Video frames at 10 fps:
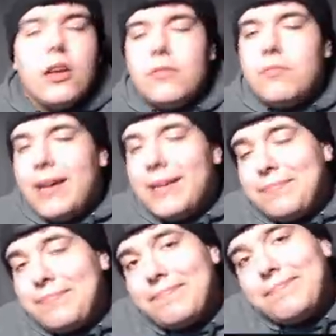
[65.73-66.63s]
but
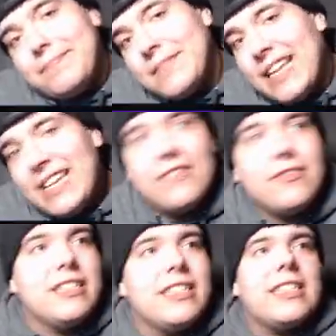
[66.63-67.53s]
it is
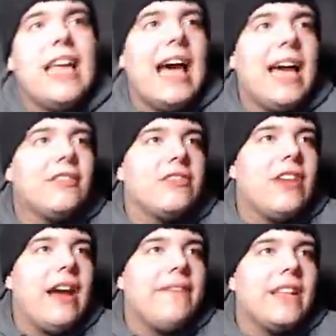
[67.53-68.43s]
what it is. I don't know.
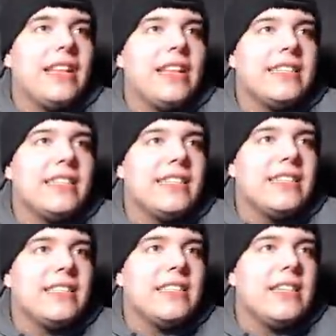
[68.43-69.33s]
I feel like it does.